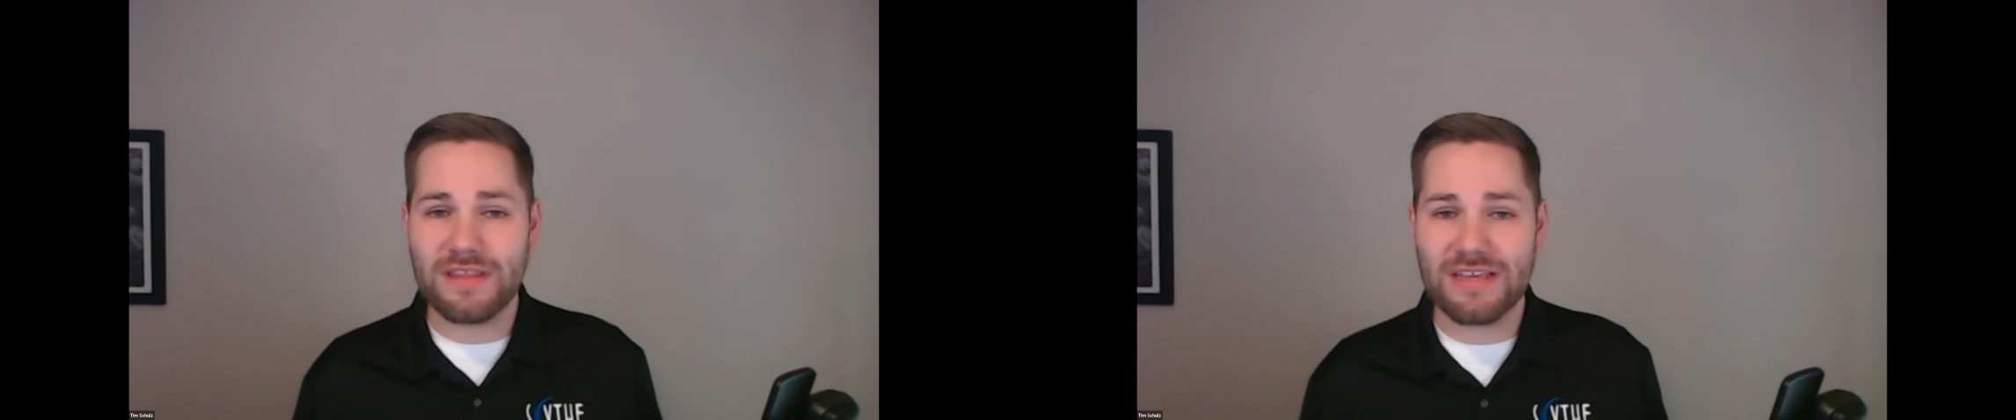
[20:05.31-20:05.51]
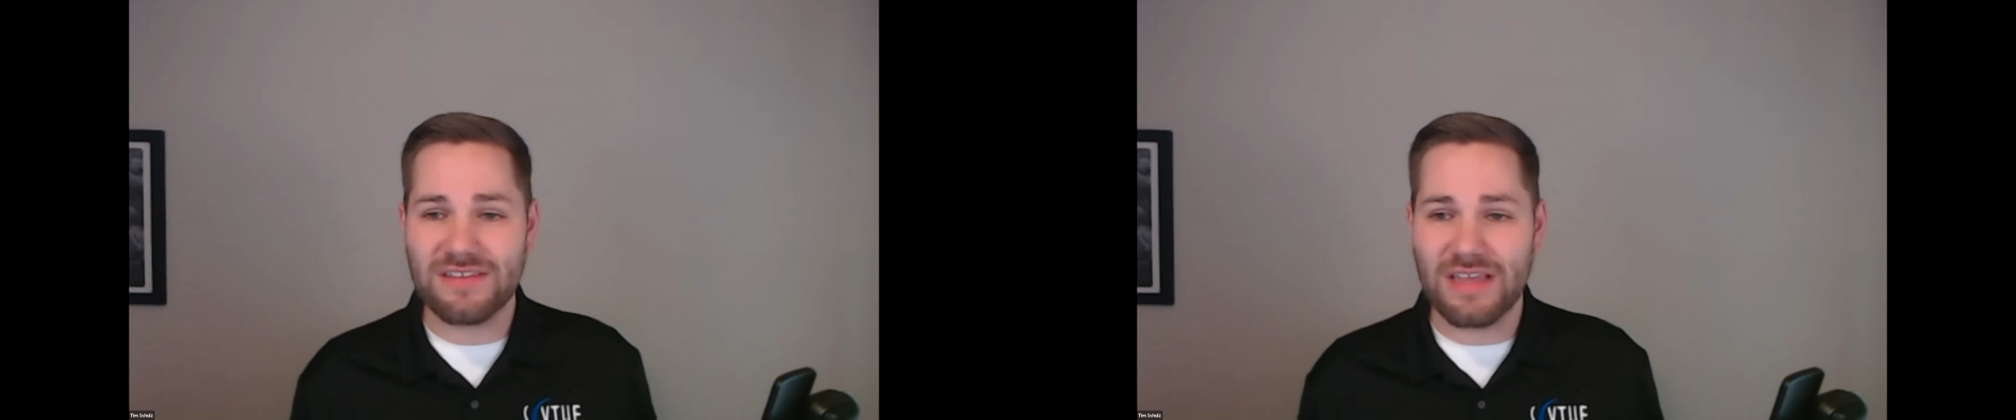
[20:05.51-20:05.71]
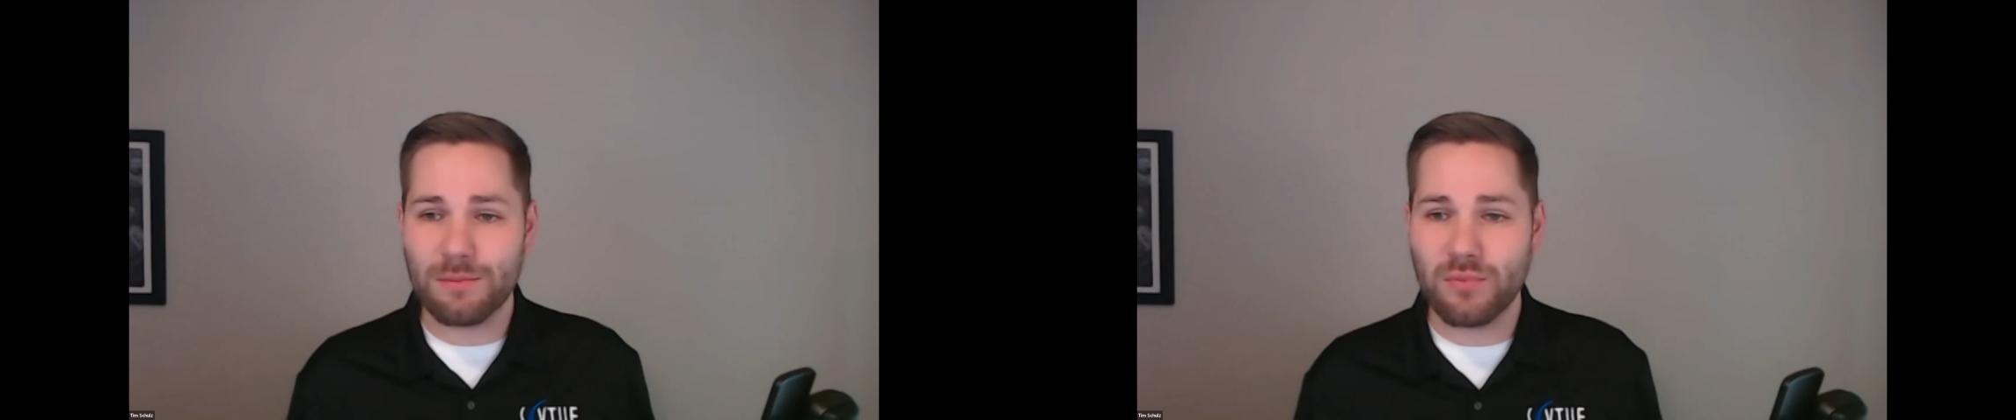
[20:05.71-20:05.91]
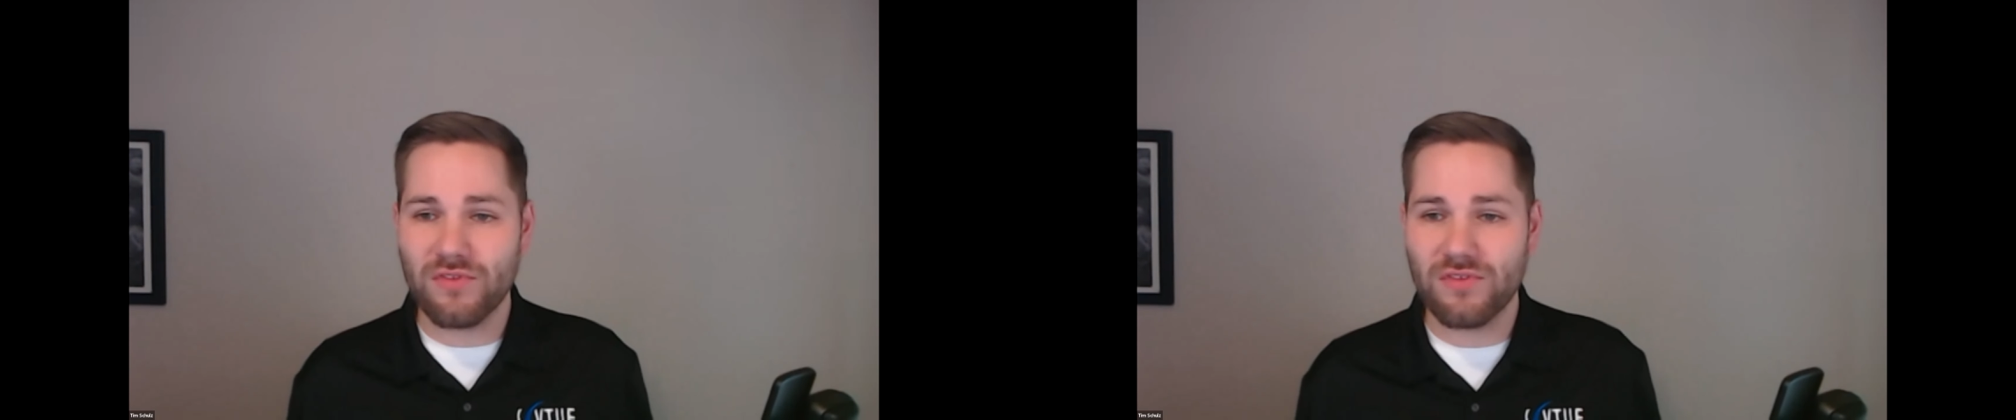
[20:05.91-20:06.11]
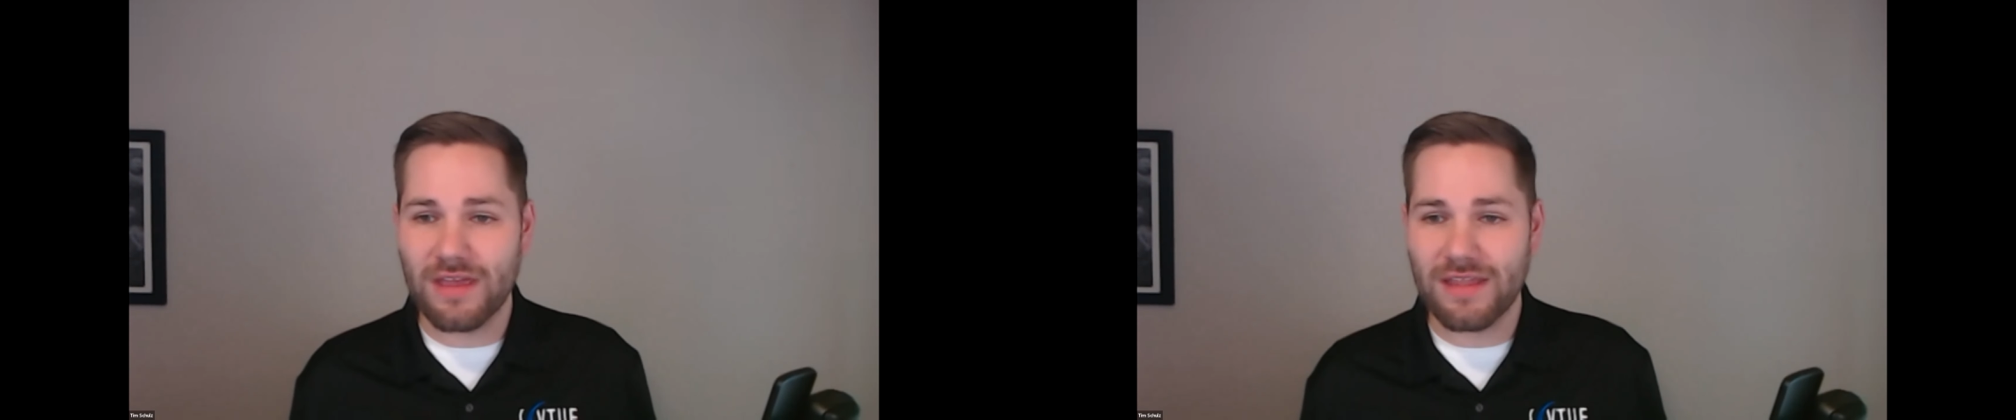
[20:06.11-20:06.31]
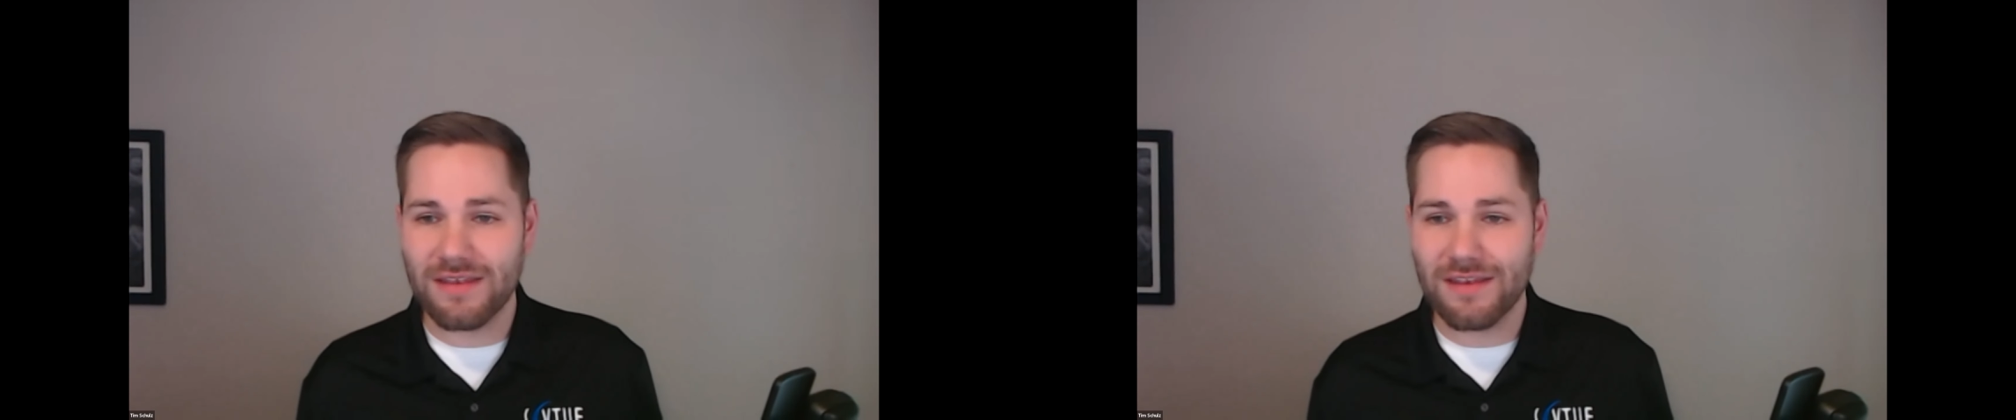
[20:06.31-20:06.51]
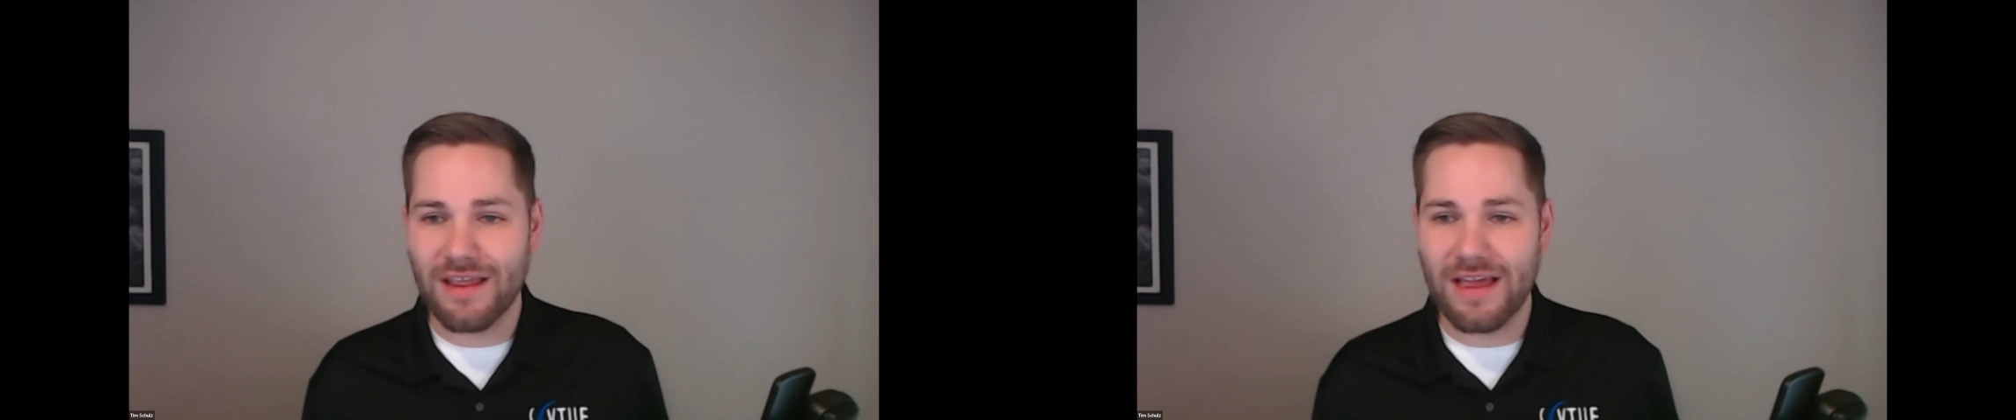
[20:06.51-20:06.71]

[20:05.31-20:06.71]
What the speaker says: of the examples that